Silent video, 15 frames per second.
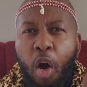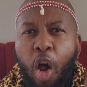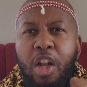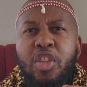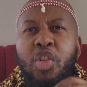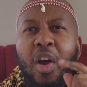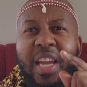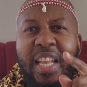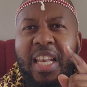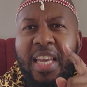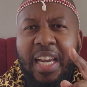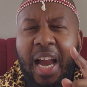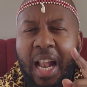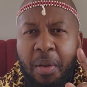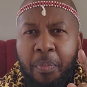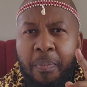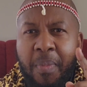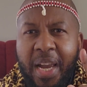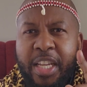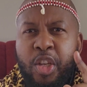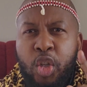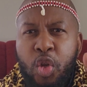Also illegal,
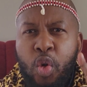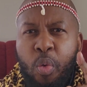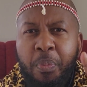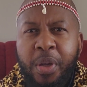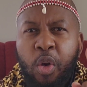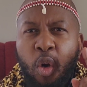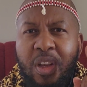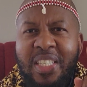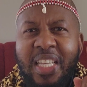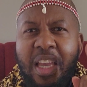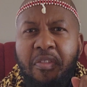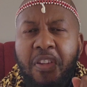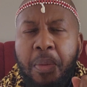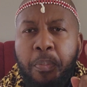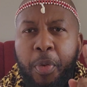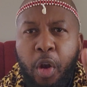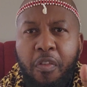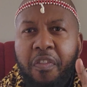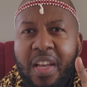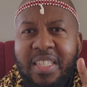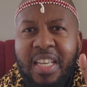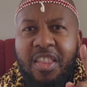mind you, because even
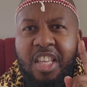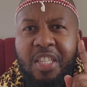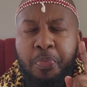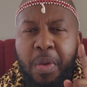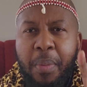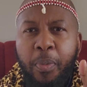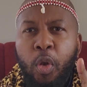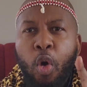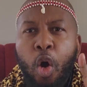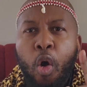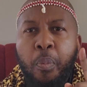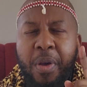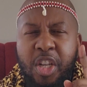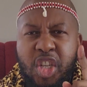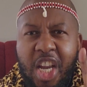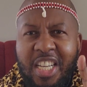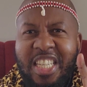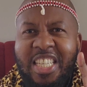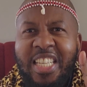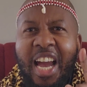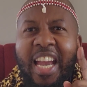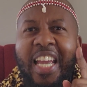prophets and these people who open
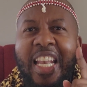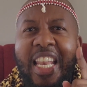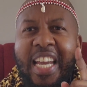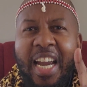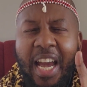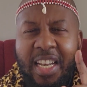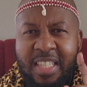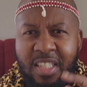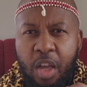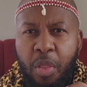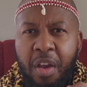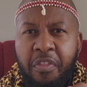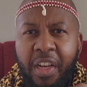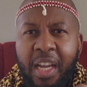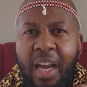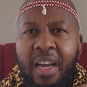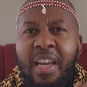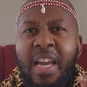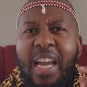churches are illegal in South Africa.